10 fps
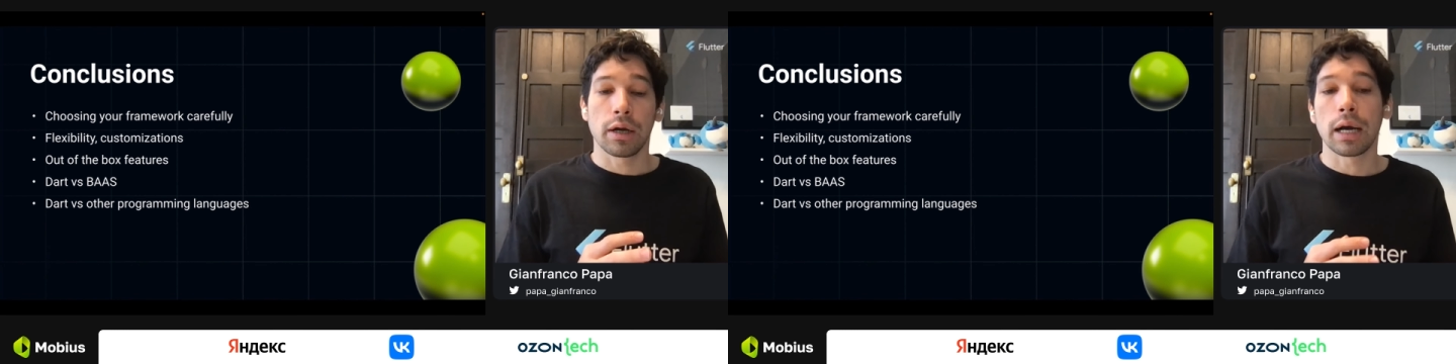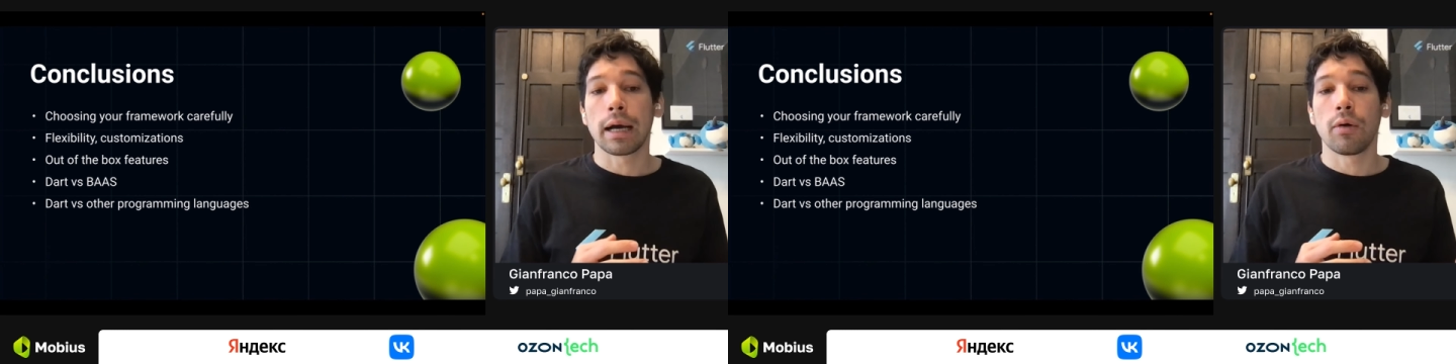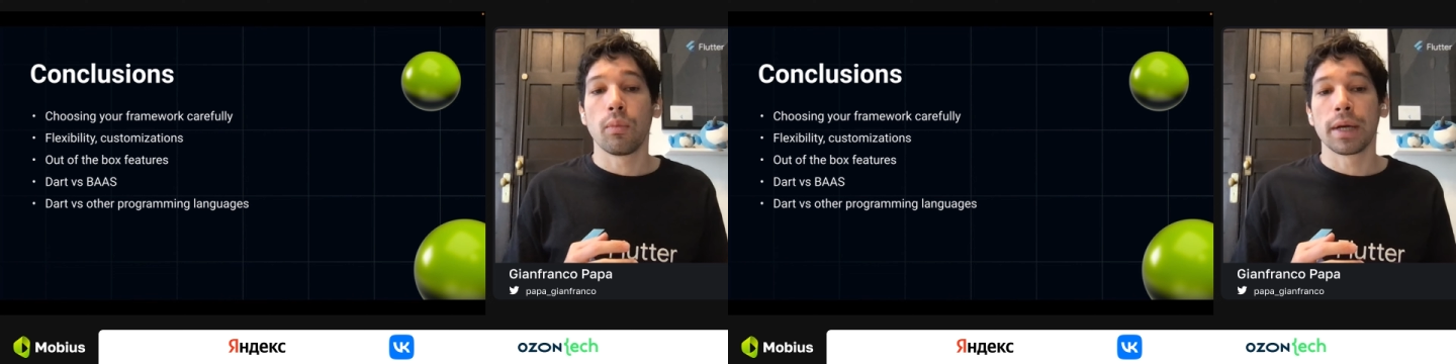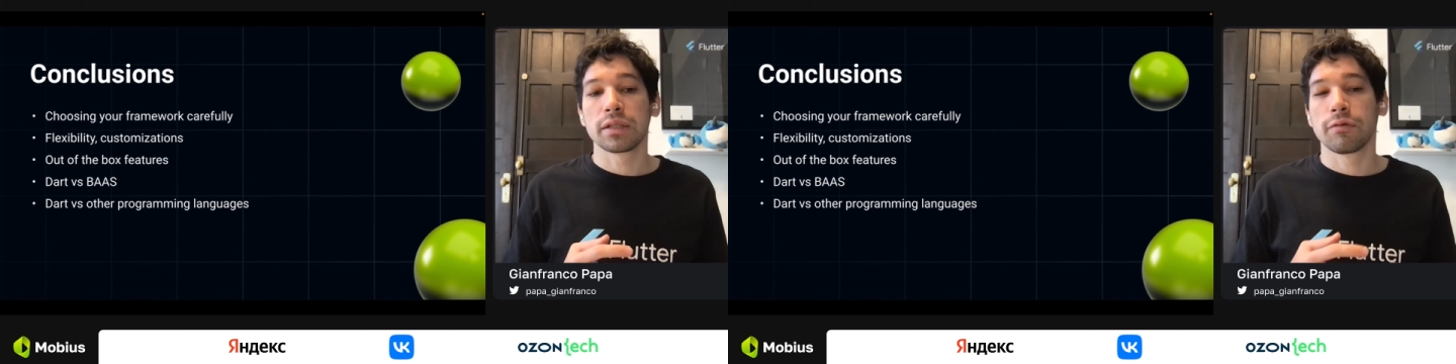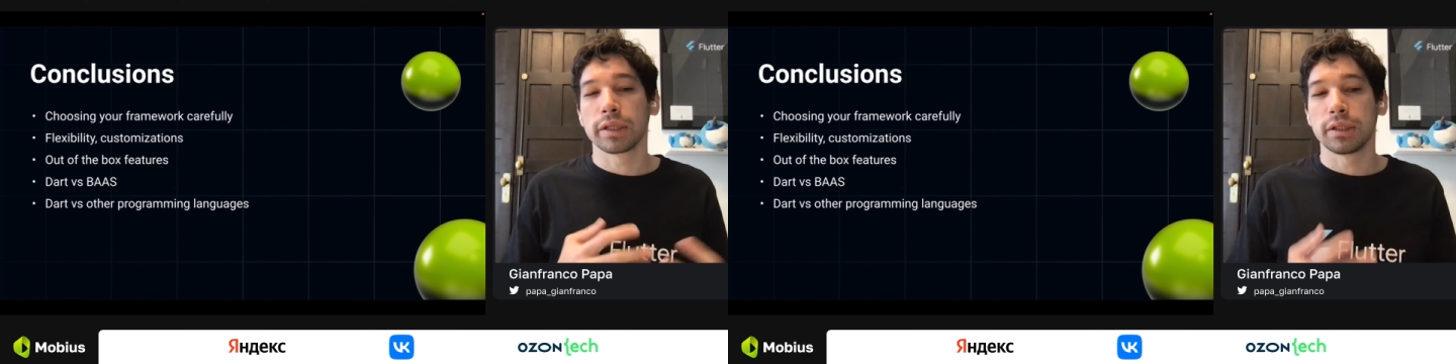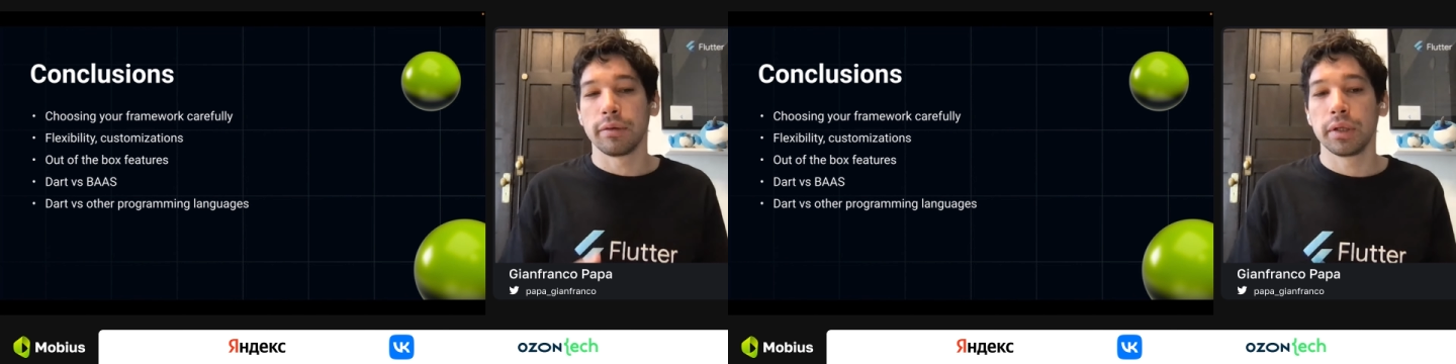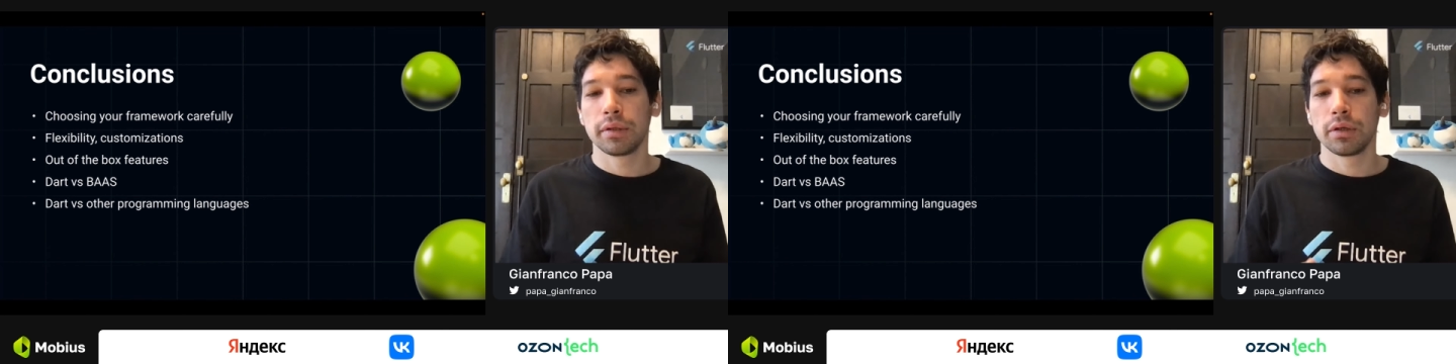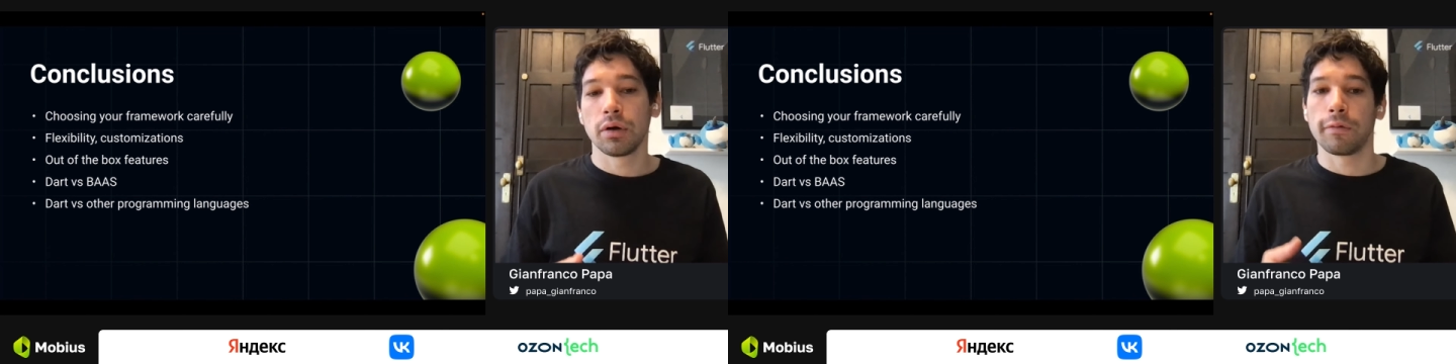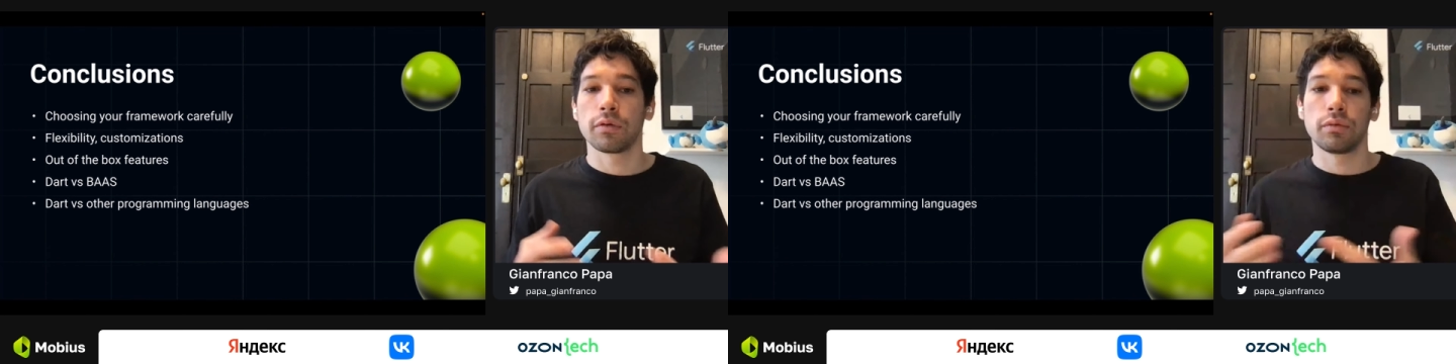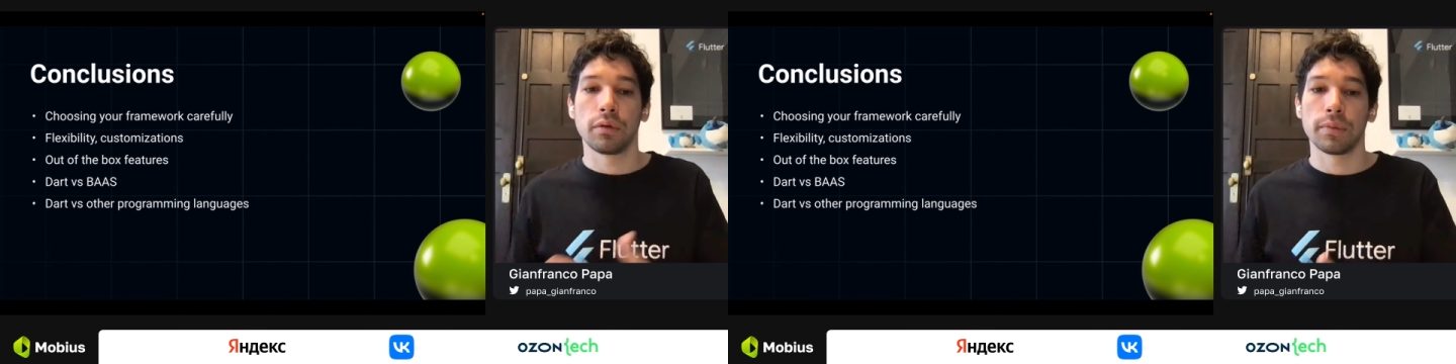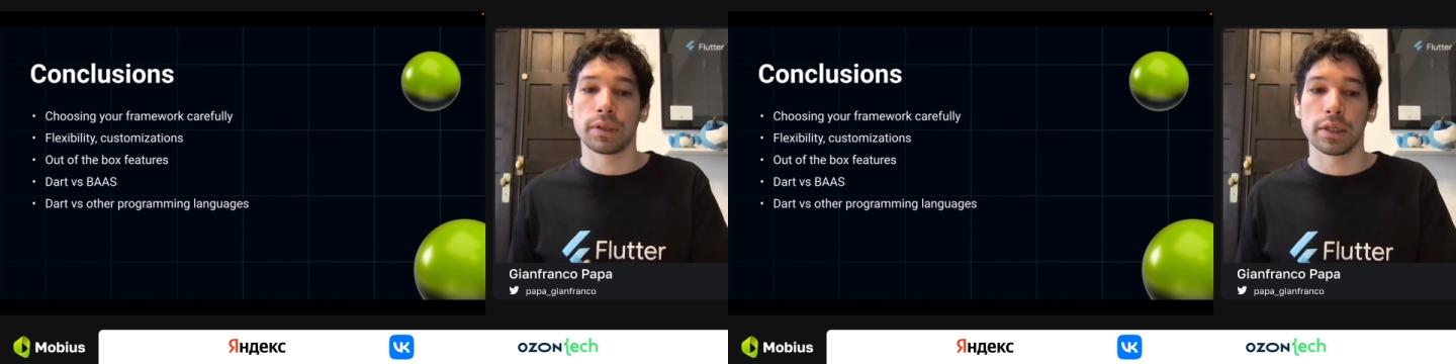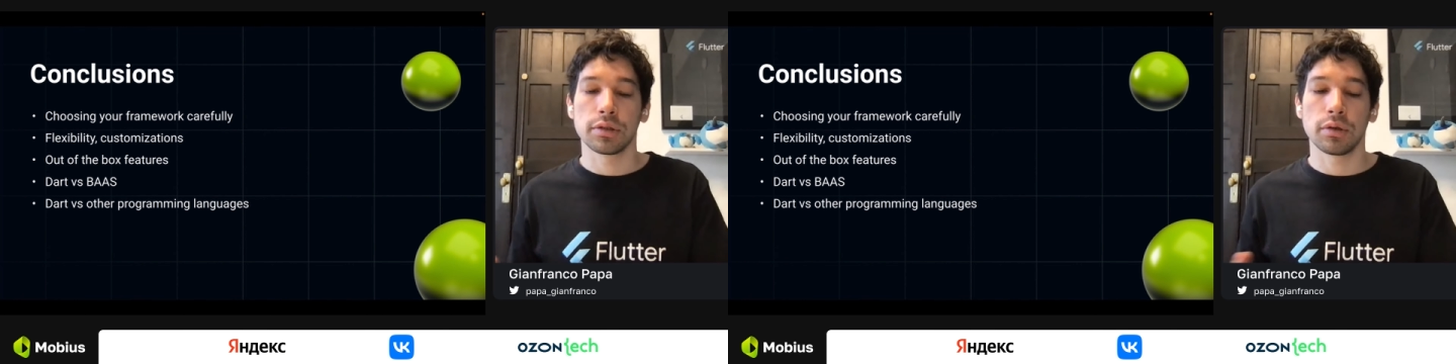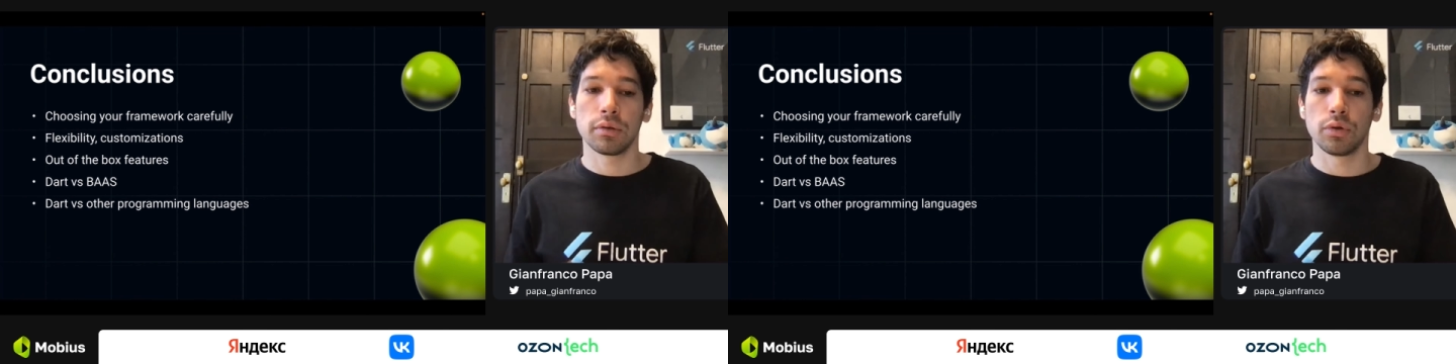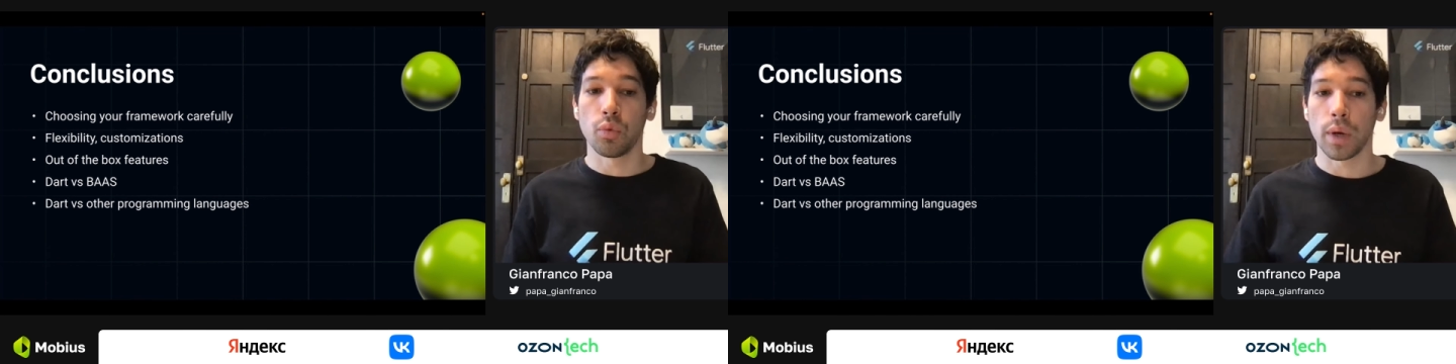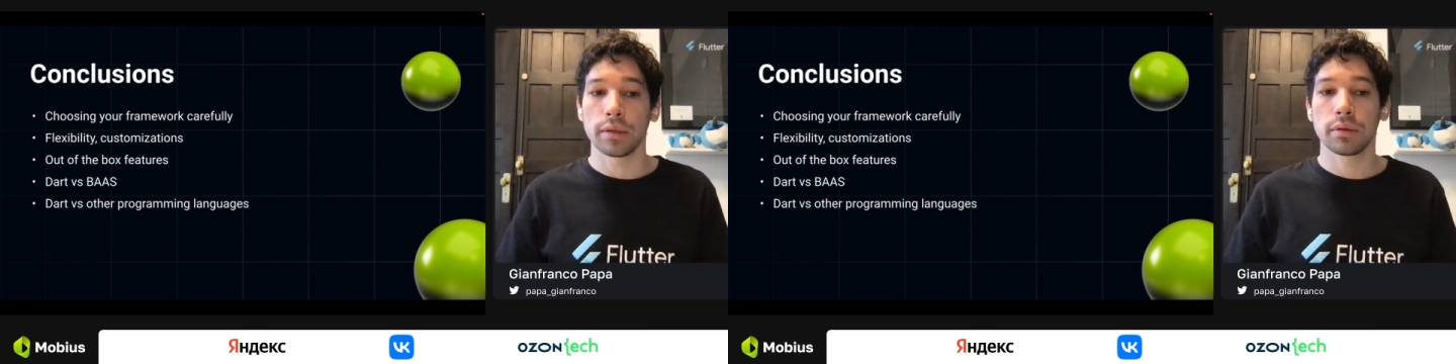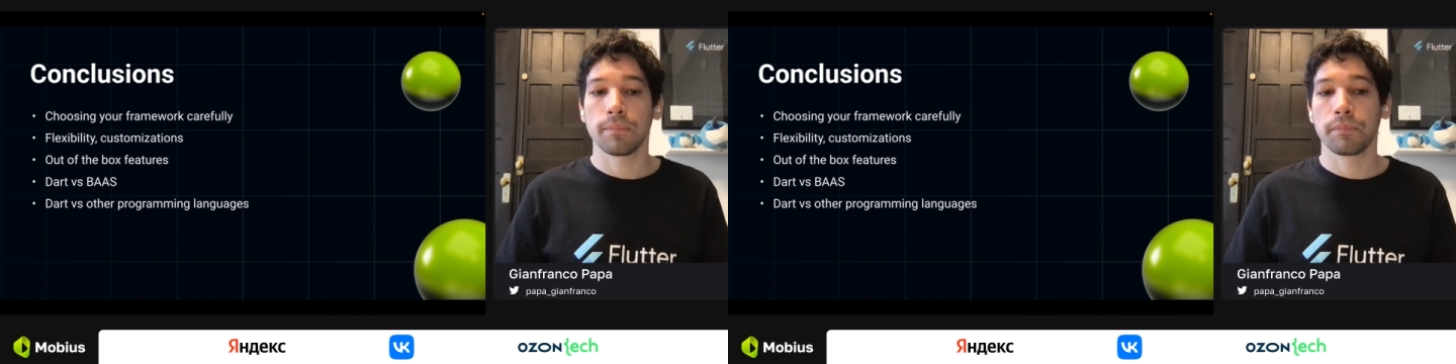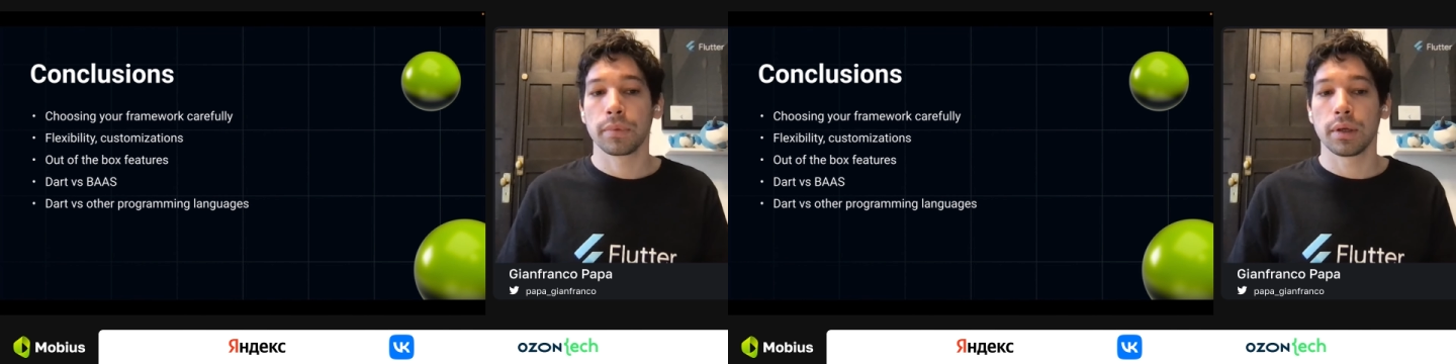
how much flexibility of customization you want.